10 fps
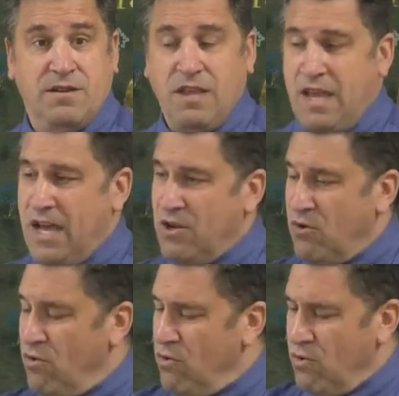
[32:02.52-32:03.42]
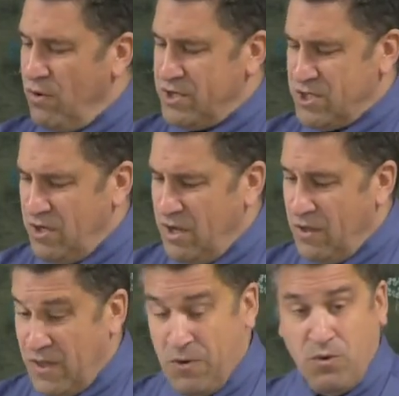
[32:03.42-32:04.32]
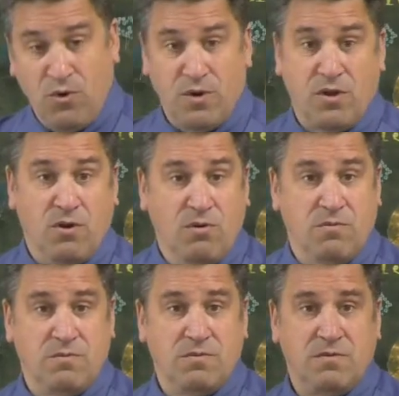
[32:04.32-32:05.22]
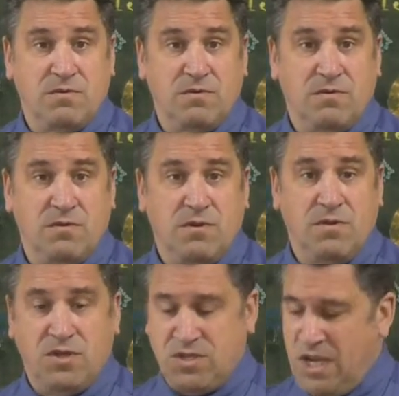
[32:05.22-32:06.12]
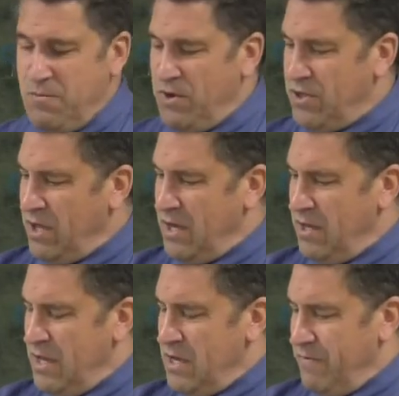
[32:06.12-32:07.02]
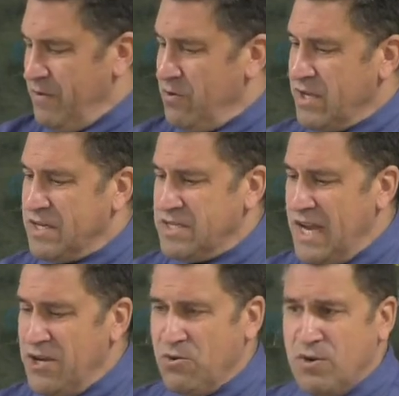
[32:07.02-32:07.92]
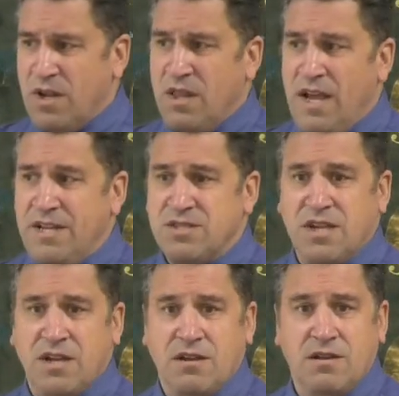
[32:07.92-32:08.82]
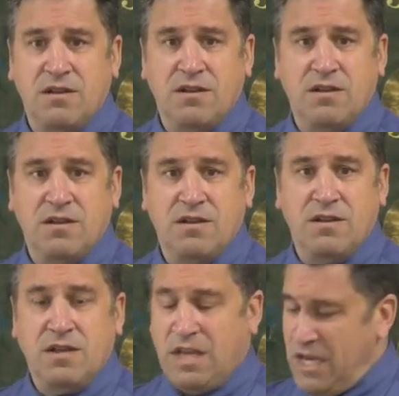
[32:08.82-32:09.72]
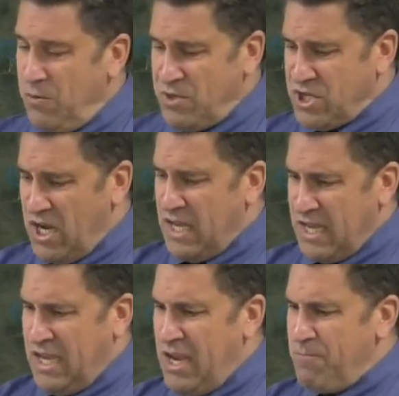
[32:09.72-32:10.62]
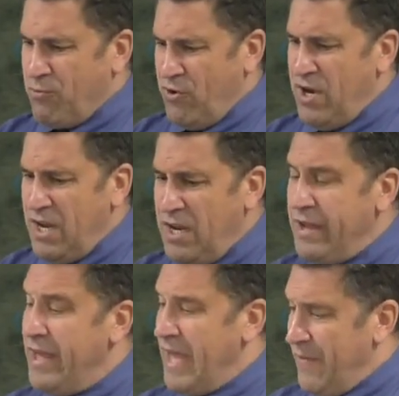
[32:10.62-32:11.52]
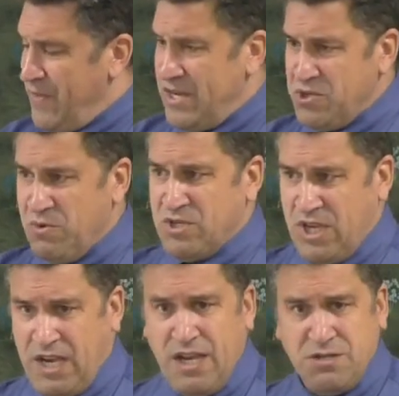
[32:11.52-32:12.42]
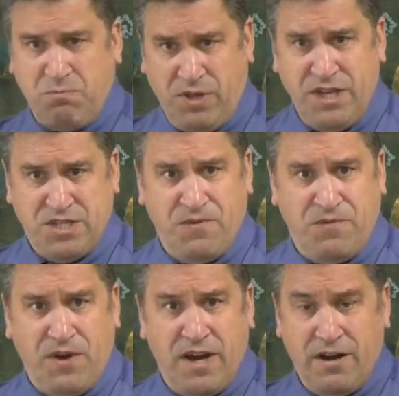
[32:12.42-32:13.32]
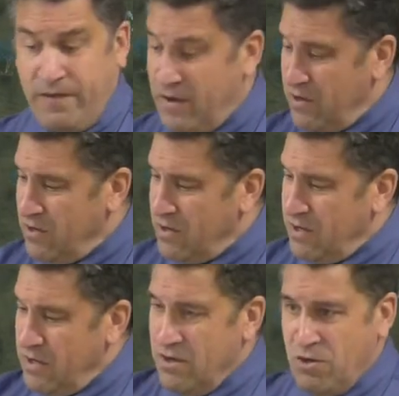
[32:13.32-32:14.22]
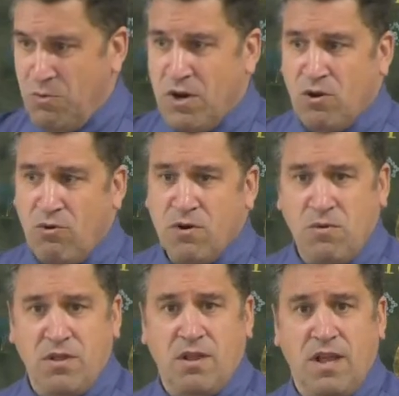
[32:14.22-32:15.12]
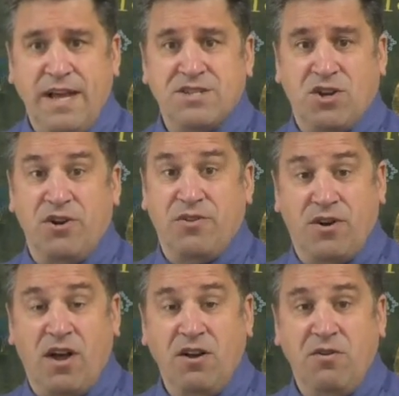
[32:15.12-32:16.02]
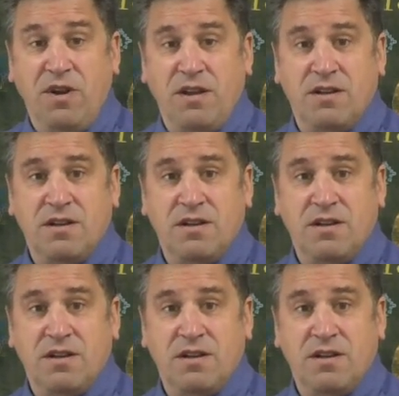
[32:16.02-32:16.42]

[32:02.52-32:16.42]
They had no question they were going to go. The same with, uh, if we looked at Daniel going to the lion's den, he was going to keep praying, and this was his place of fire. You want to go in where all the lions are and they're hungry?